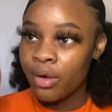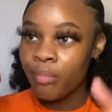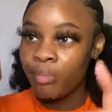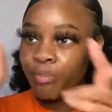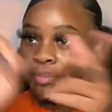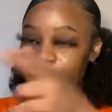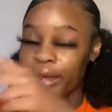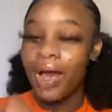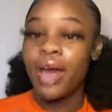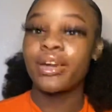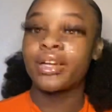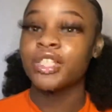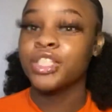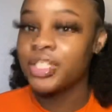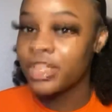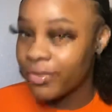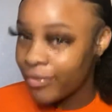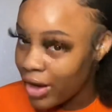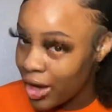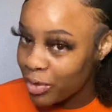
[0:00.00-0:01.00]
Brianna, she
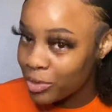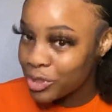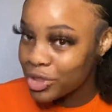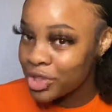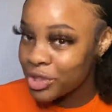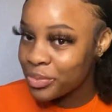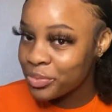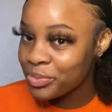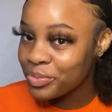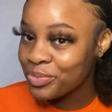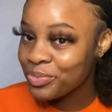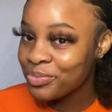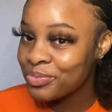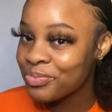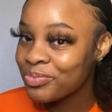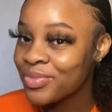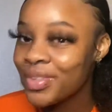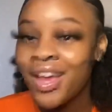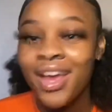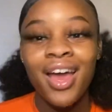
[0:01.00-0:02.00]
could vouch.
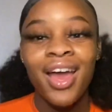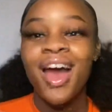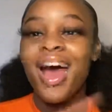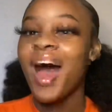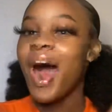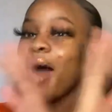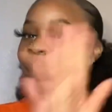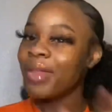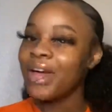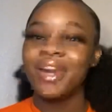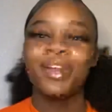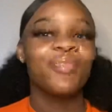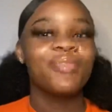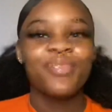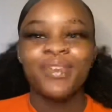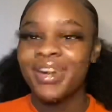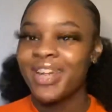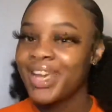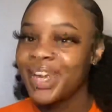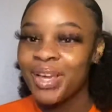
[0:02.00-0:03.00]
I'm not even
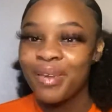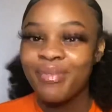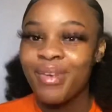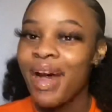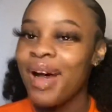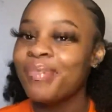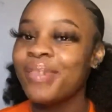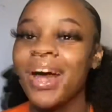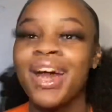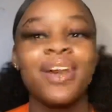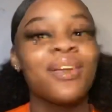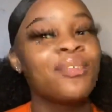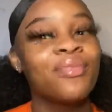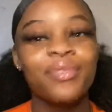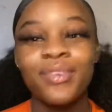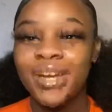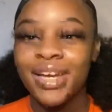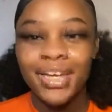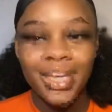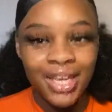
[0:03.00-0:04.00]

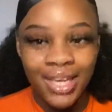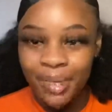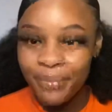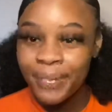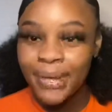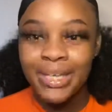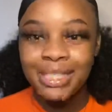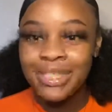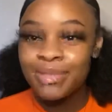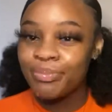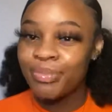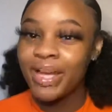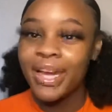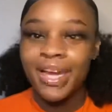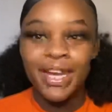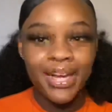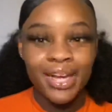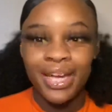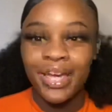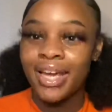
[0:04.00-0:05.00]
finna keep
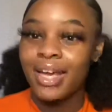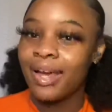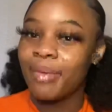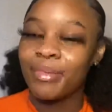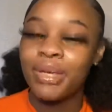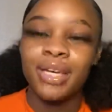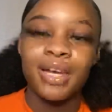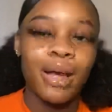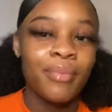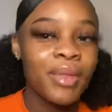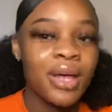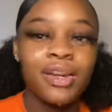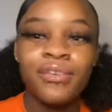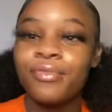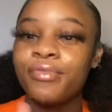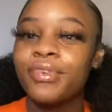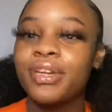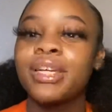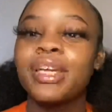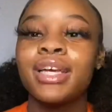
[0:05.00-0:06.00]
explaining. I'm not even
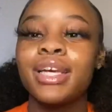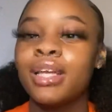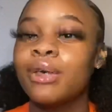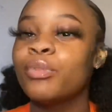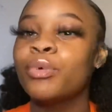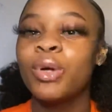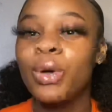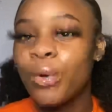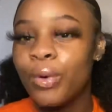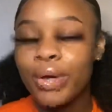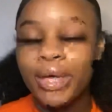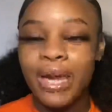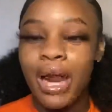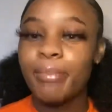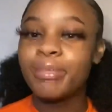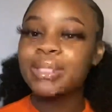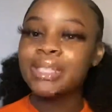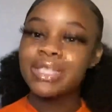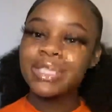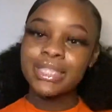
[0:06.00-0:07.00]
finna keep going. I'm
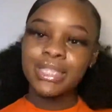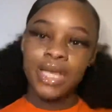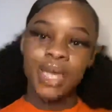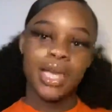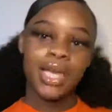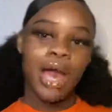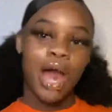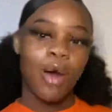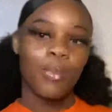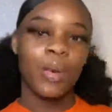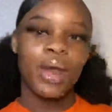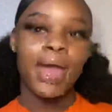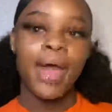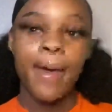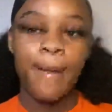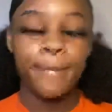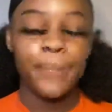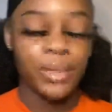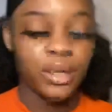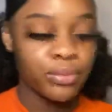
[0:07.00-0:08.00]
gonna just tell y'all what
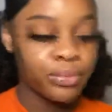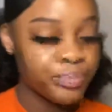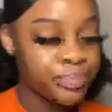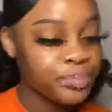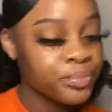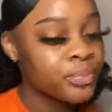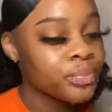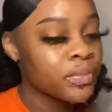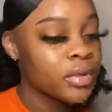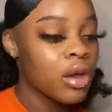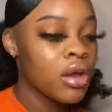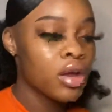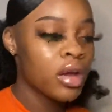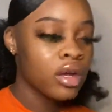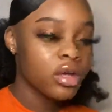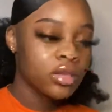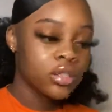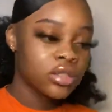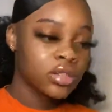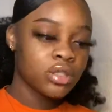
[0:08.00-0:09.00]
happened.
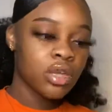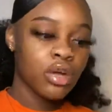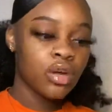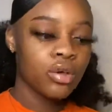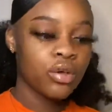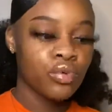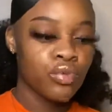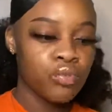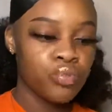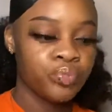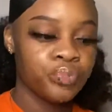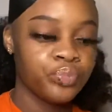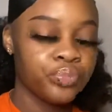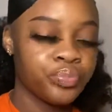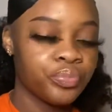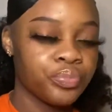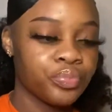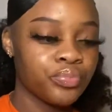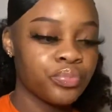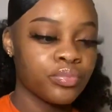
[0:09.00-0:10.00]
So,
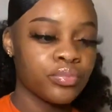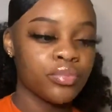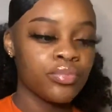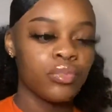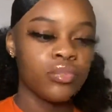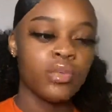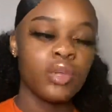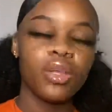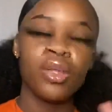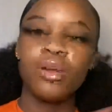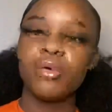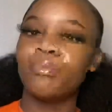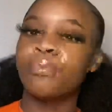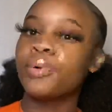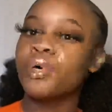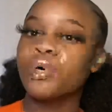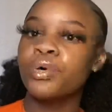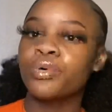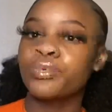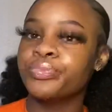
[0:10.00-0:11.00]

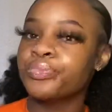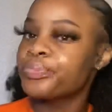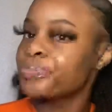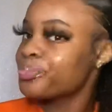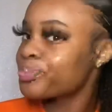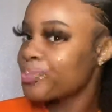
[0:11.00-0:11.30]
boom.